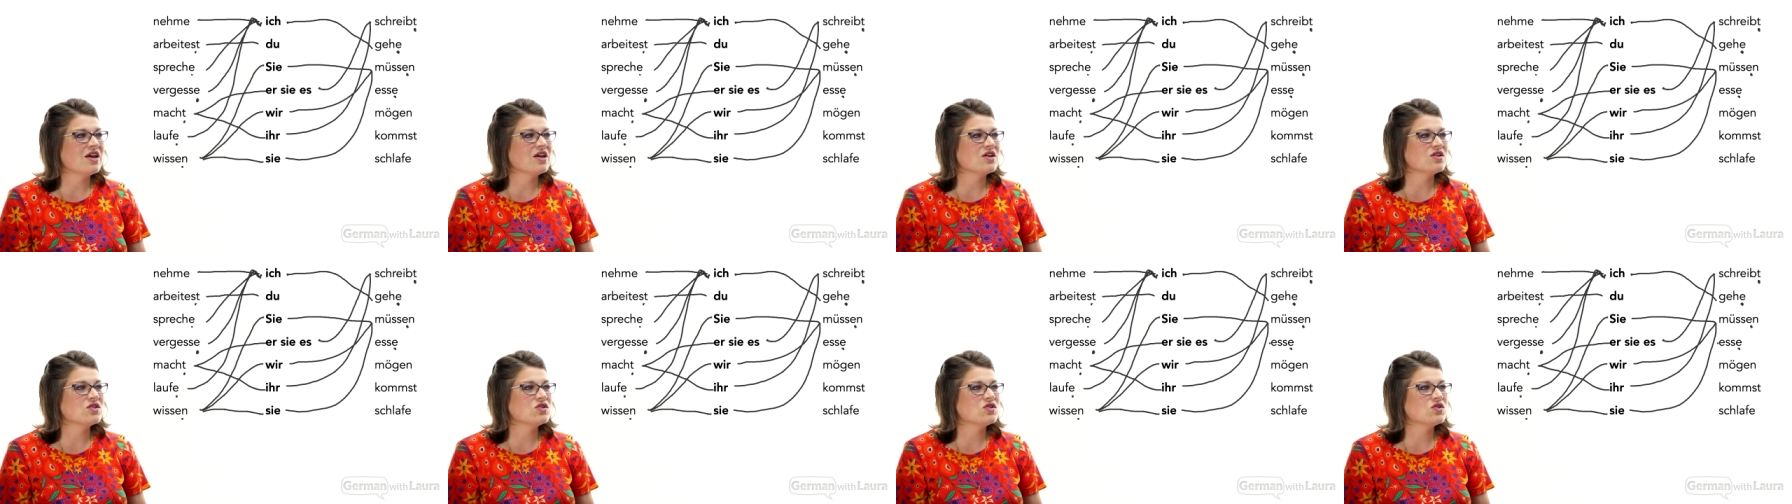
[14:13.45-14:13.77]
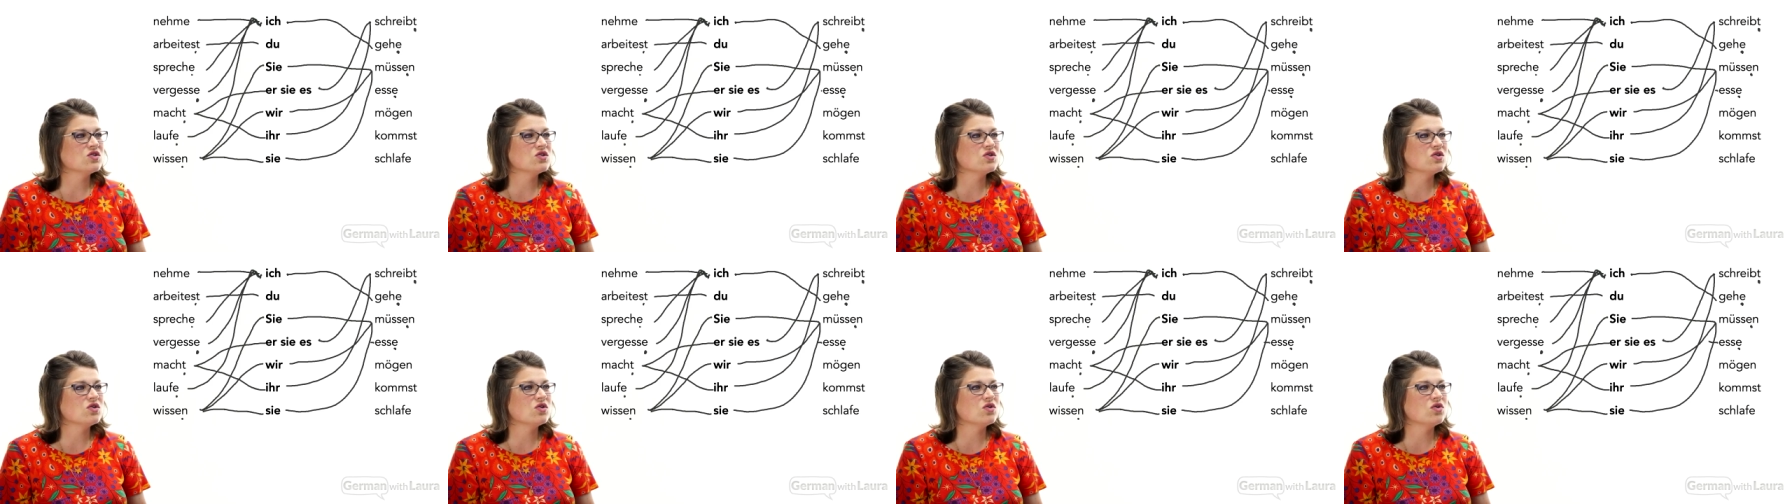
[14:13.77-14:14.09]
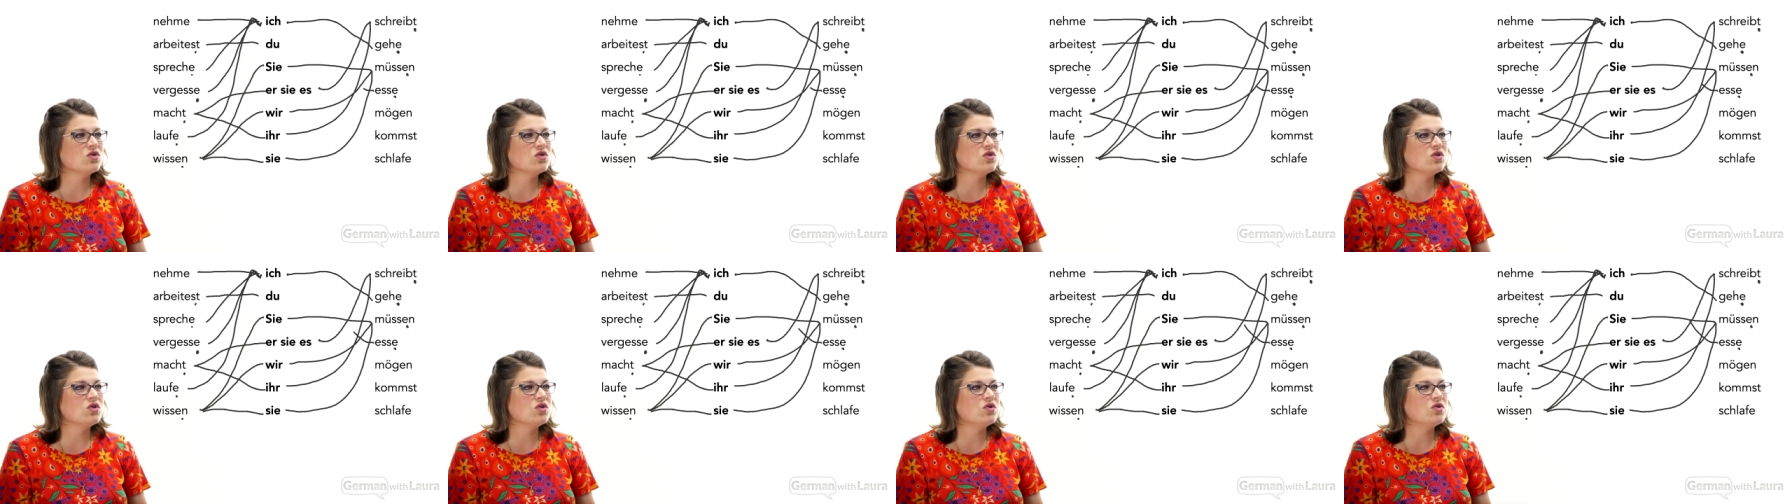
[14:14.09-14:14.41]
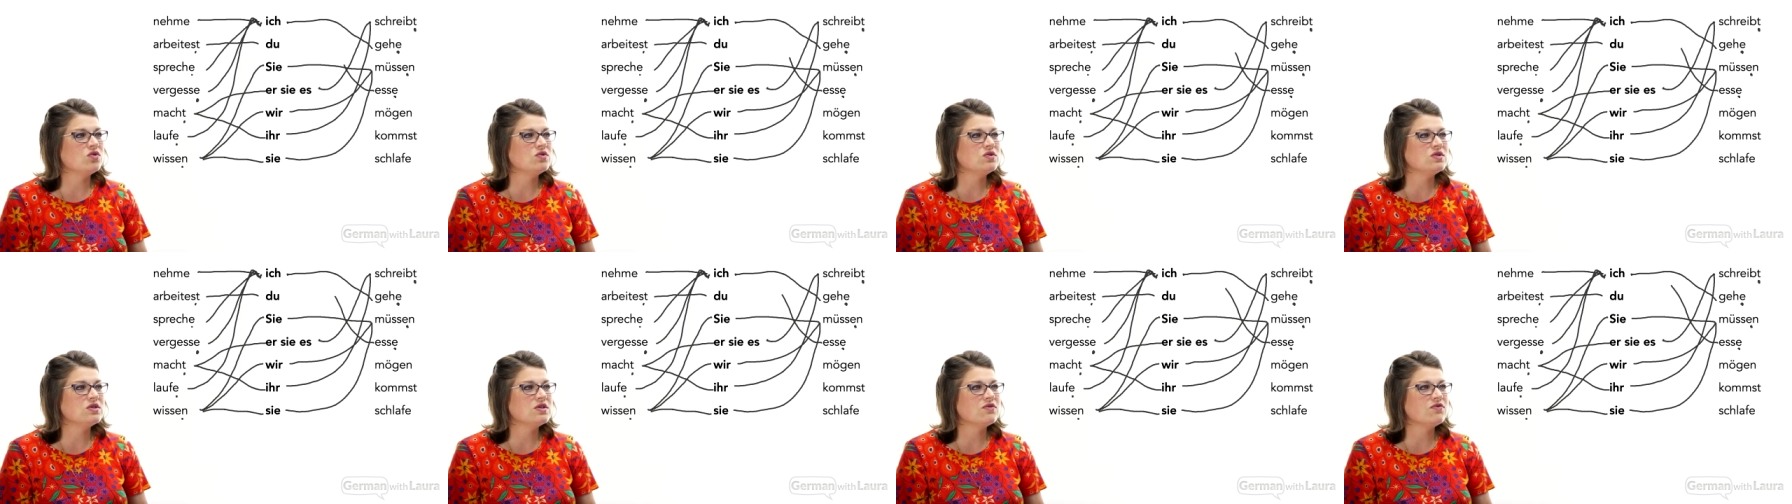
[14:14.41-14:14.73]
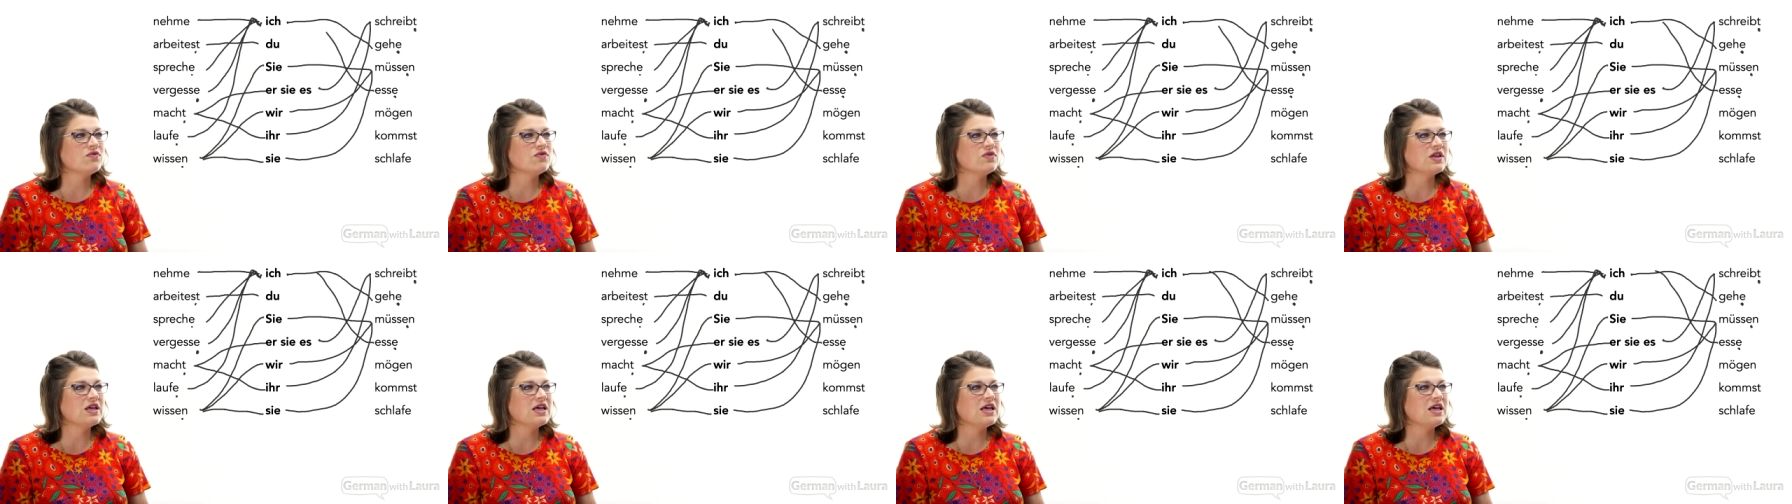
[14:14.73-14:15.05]

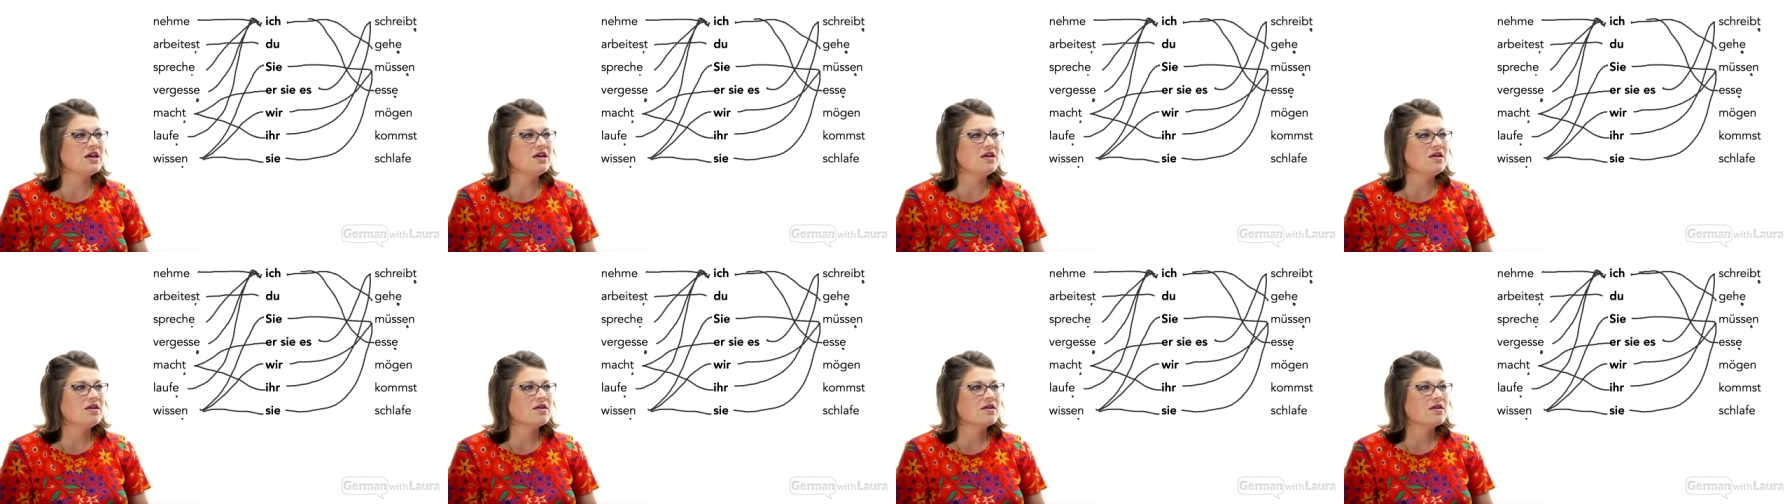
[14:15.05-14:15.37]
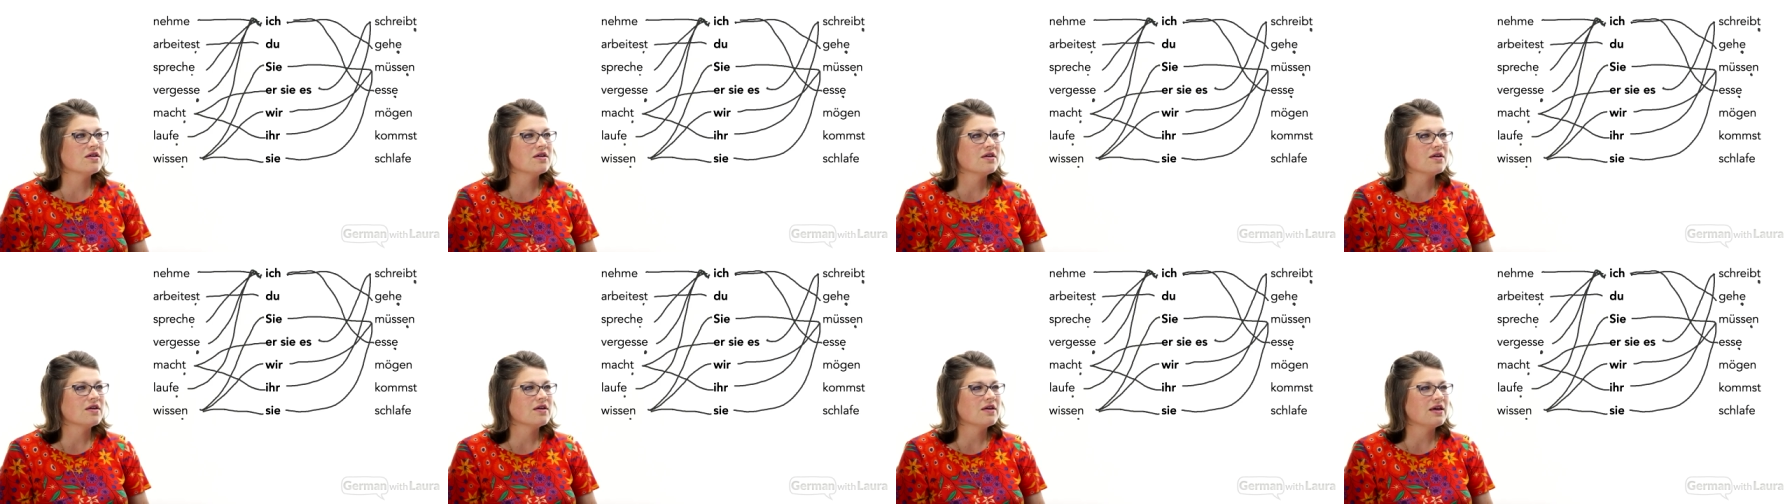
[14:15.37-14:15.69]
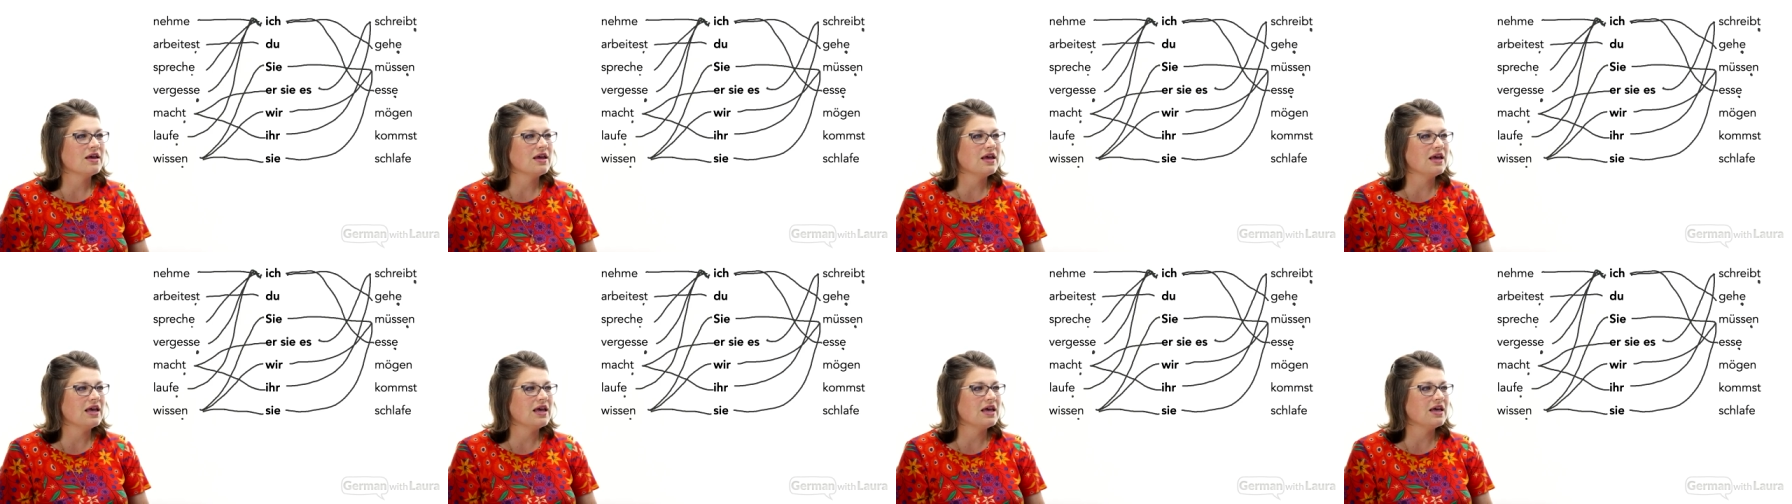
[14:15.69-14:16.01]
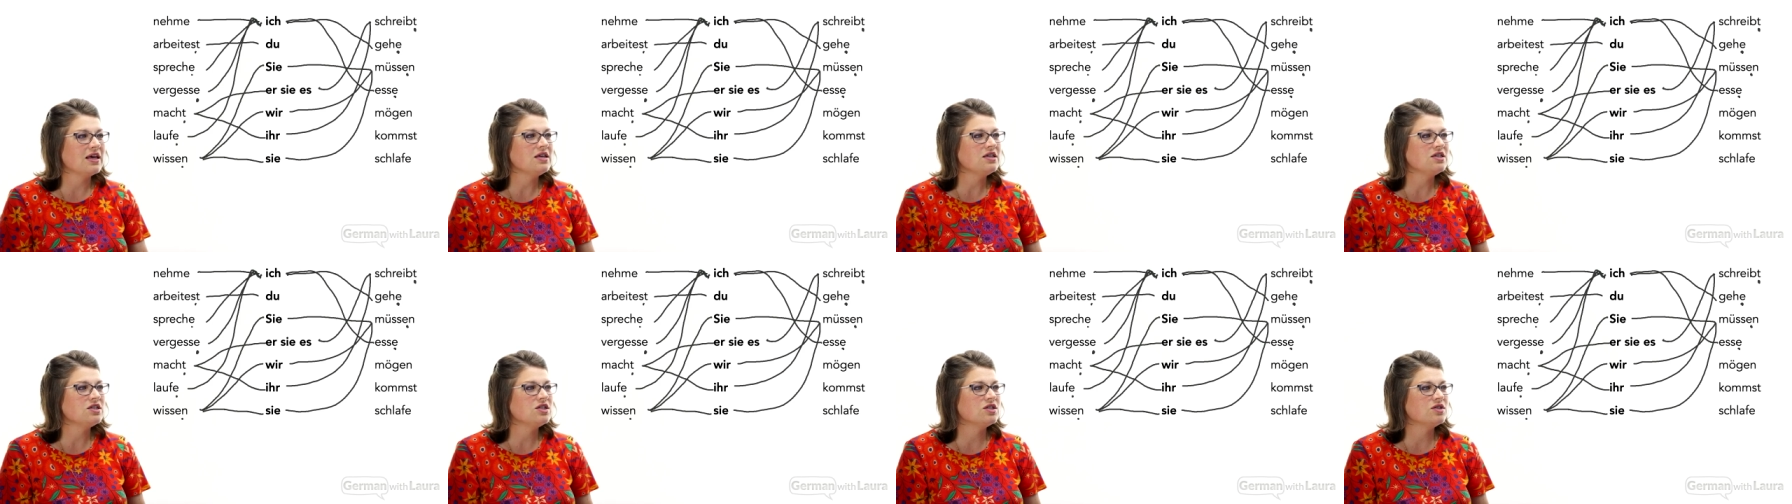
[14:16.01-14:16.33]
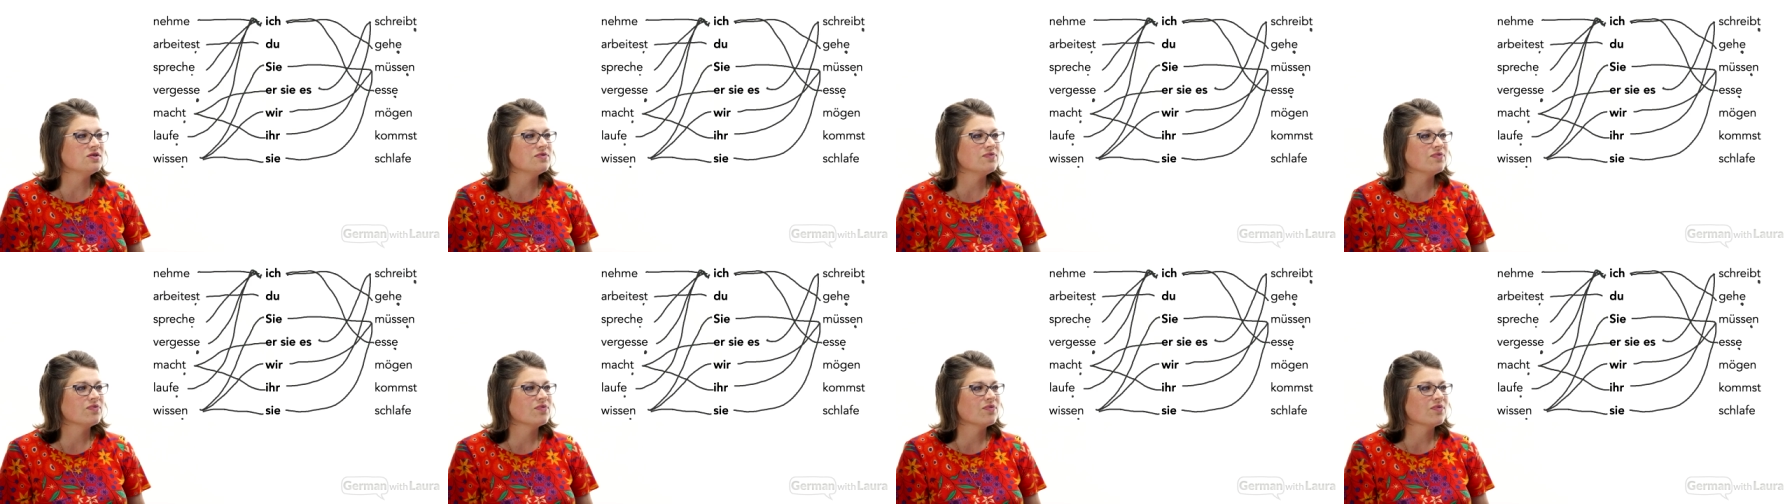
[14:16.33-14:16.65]
exclusively
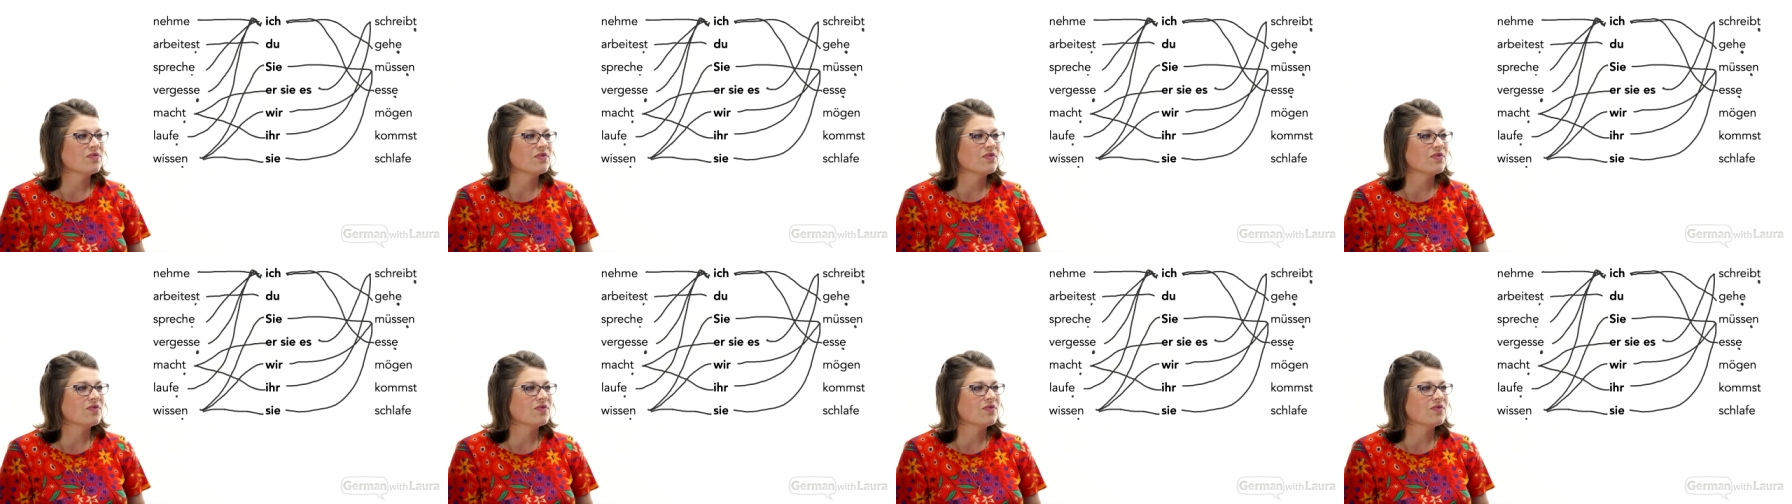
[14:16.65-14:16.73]
ish.